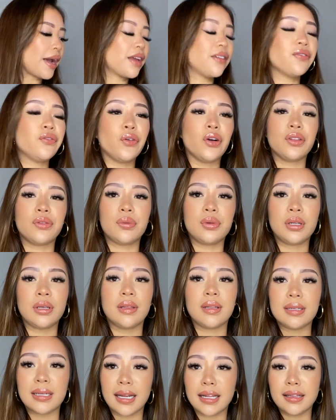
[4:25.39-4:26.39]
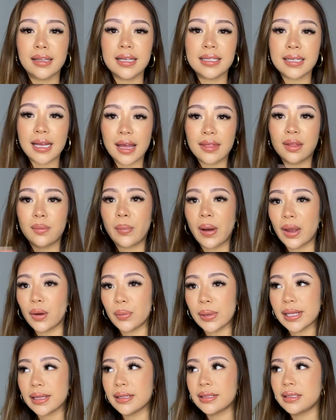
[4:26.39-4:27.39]
and forth between the dailies and the
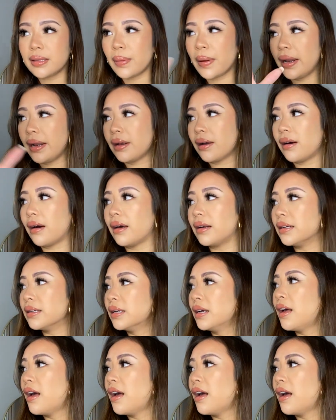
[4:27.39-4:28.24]
bi-weeklies depending on